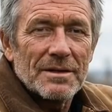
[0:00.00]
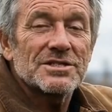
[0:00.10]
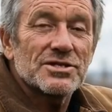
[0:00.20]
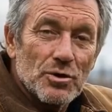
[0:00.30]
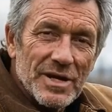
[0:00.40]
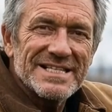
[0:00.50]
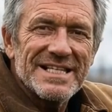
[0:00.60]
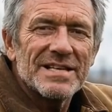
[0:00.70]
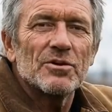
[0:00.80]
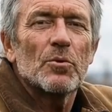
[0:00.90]
squeeze
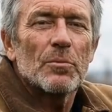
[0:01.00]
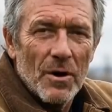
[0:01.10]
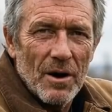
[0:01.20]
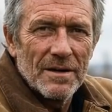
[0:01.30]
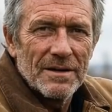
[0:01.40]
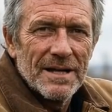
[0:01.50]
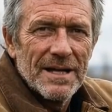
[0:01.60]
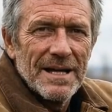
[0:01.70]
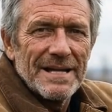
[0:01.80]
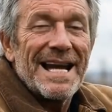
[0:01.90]
it into a ball.
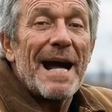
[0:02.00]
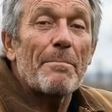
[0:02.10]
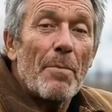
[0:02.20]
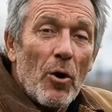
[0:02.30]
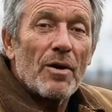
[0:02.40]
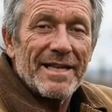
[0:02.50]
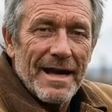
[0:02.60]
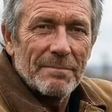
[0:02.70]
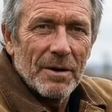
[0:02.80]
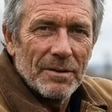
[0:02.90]
Now poke
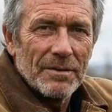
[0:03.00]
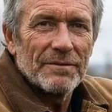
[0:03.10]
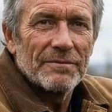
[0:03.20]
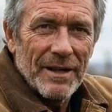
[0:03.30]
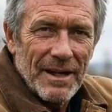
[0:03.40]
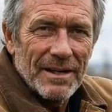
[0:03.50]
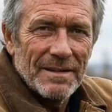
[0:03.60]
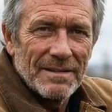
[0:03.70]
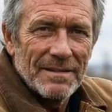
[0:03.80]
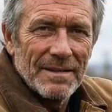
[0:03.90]
that ball with your
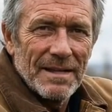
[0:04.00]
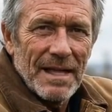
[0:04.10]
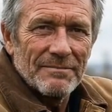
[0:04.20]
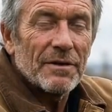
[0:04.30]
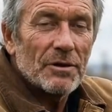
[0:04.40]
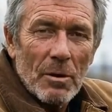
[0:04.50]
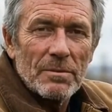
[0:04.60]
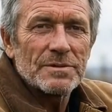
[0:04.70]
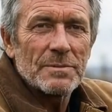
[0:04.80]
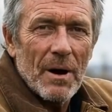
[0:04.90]
finger. If it
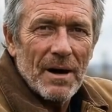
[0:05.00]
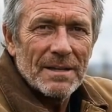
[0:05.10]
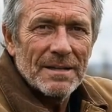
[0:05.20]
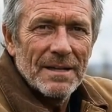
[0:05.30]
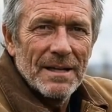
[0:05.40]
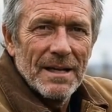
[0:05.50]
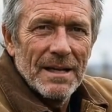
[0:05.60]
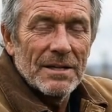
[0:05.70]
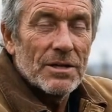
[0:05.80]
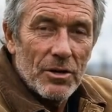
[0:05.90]
crumbles apart,
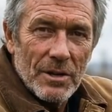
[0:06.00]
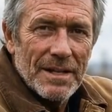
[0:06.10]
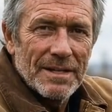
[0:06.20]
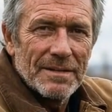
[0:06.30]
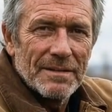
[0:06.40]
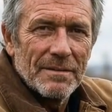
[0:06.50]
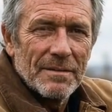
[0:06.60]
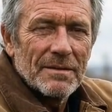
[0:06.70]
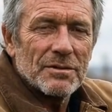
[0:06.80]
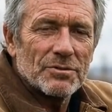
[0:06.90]
you're good. The